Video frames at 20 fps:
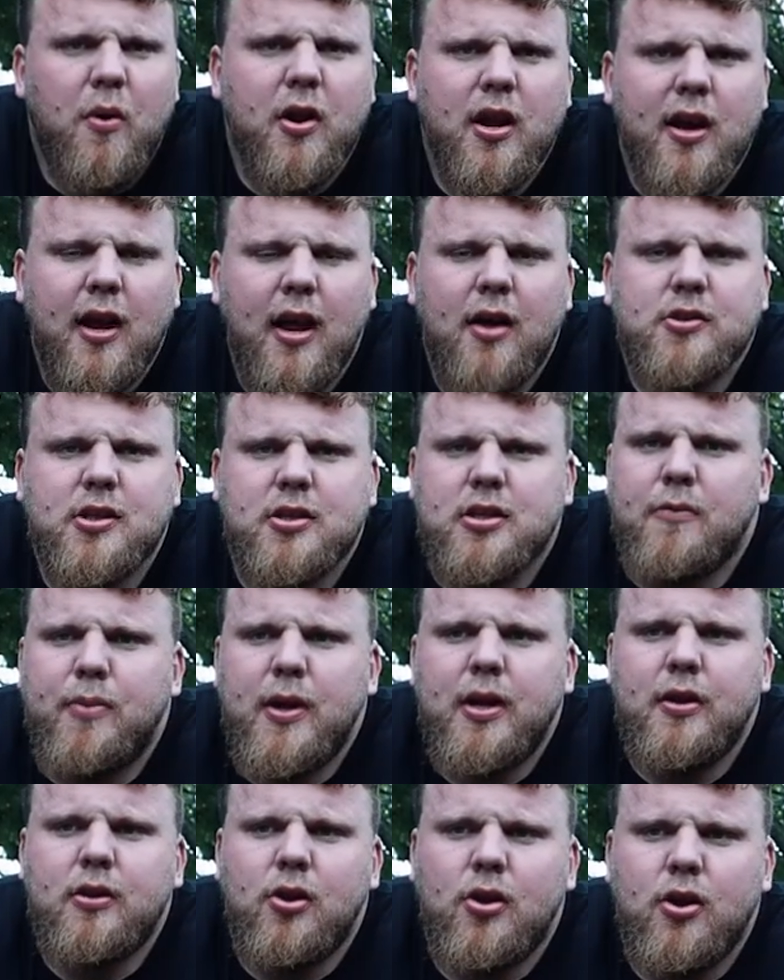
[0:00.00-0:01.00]
one of the loudest I've
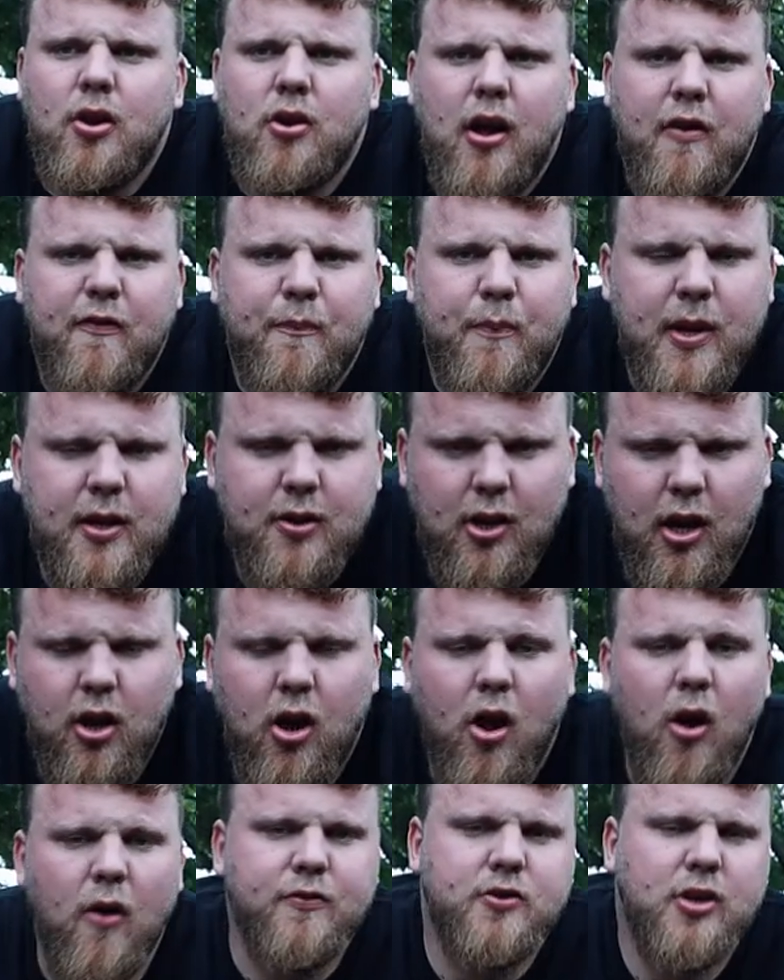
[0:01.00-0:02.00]
been to. You know, I've been to a
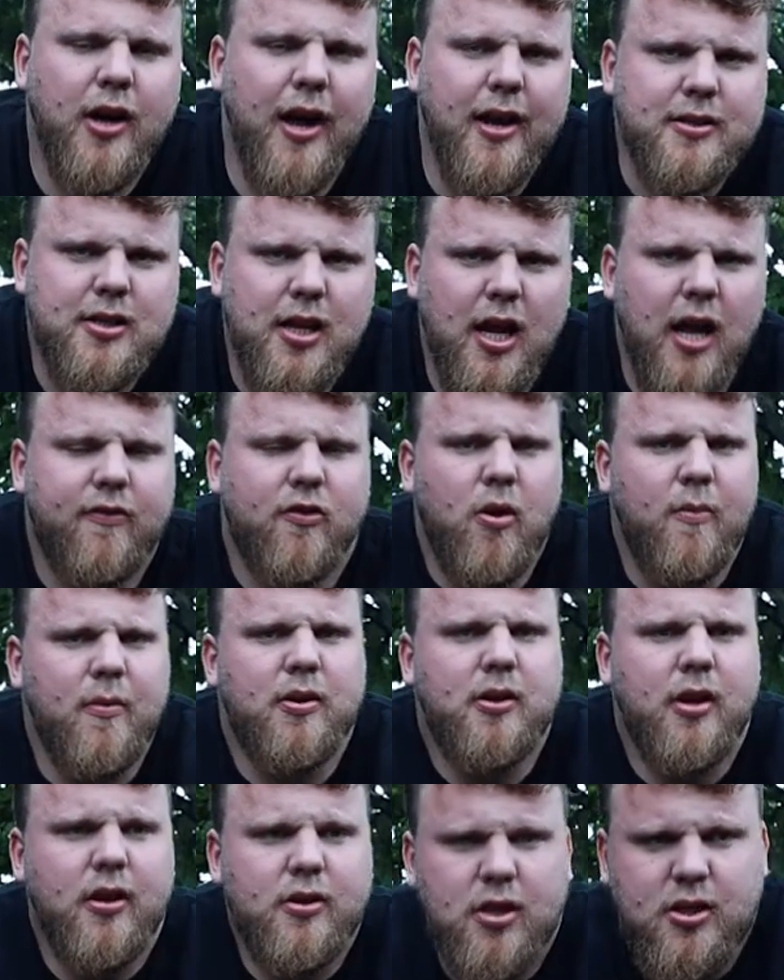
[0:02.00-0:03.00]
lot of Giants Live
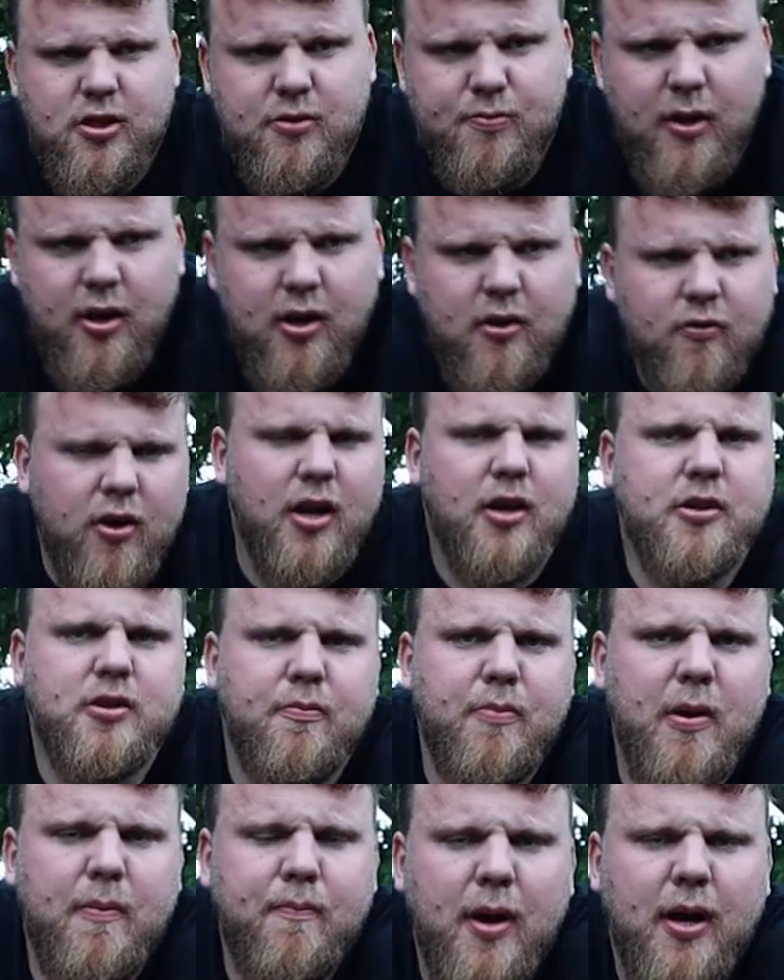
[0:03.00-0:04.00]
competitions, but the arenas
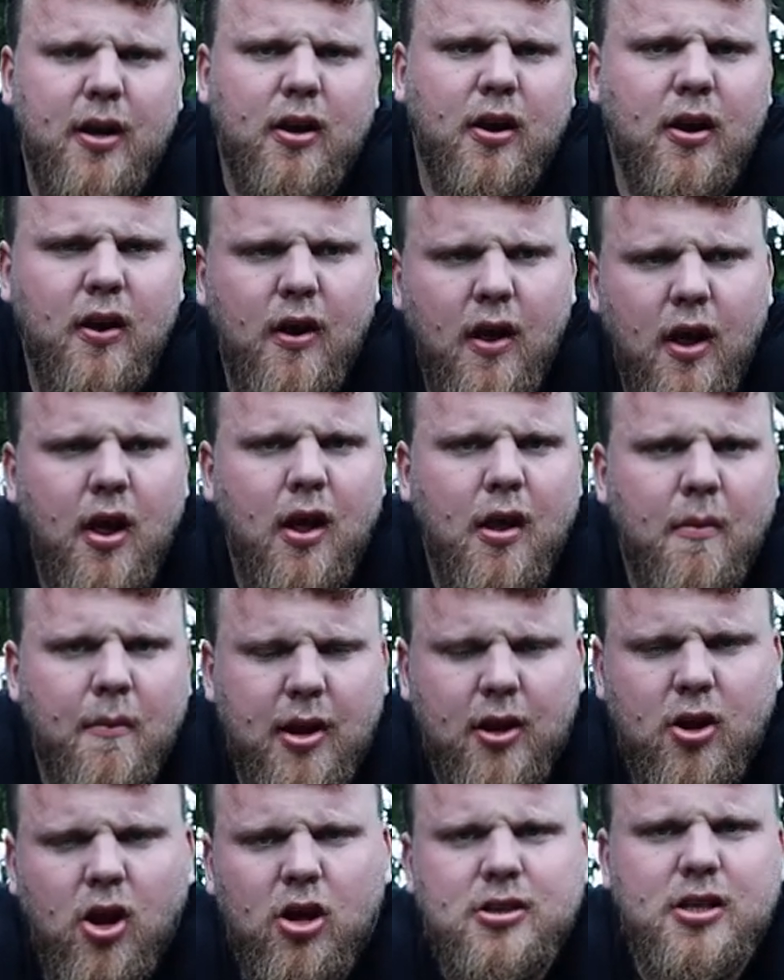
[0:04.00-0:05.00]
have been bigger.
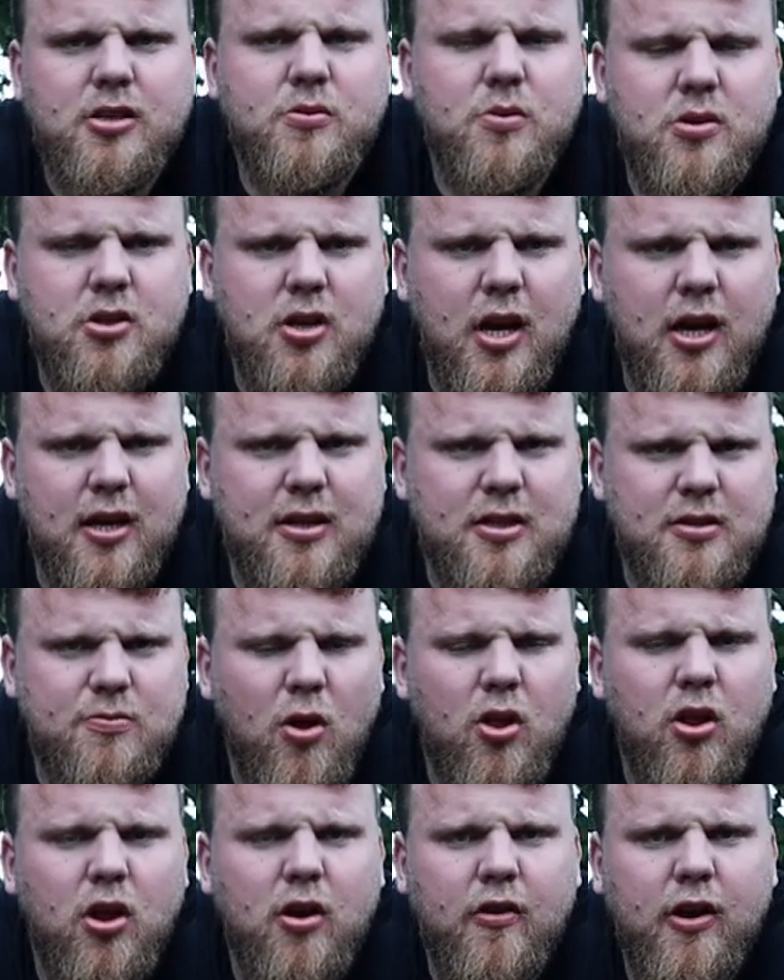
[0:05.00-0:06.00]
But because this was like a
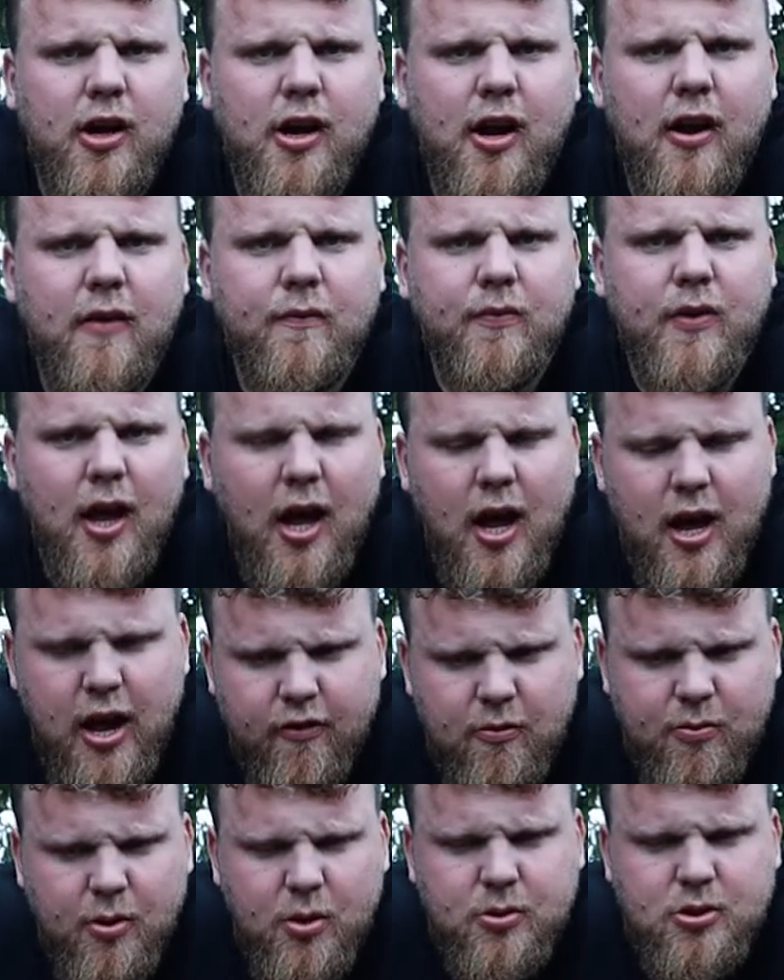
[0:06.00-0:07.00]
smaller arena and
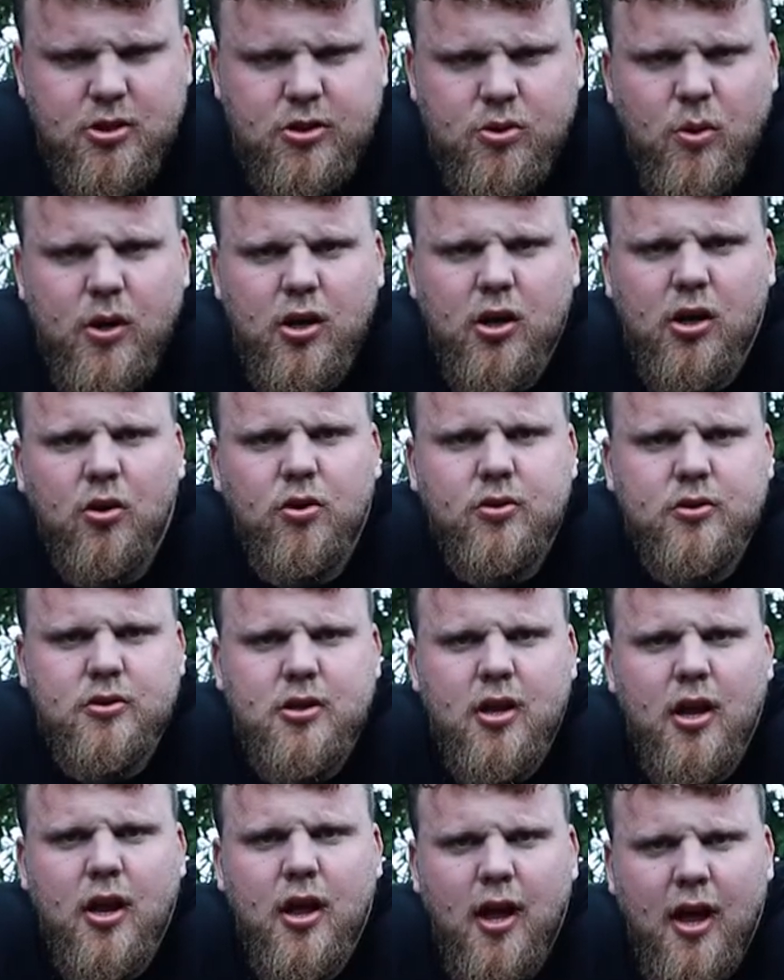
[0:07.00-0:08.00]
everybody was so
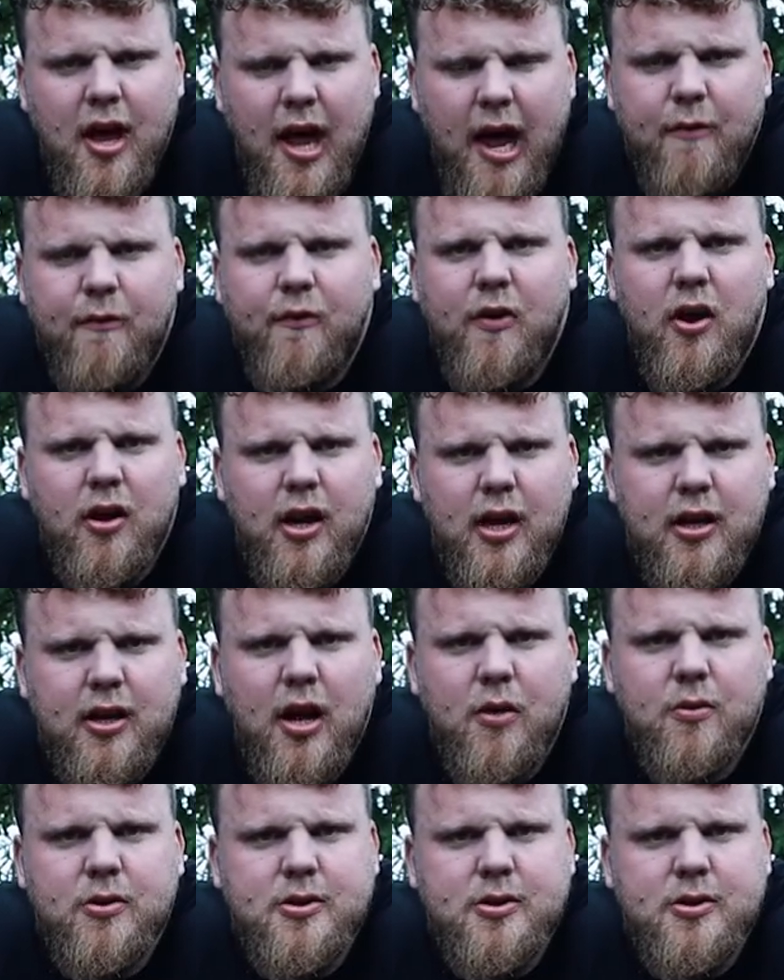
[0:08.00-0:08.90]
enclosed, it felt like I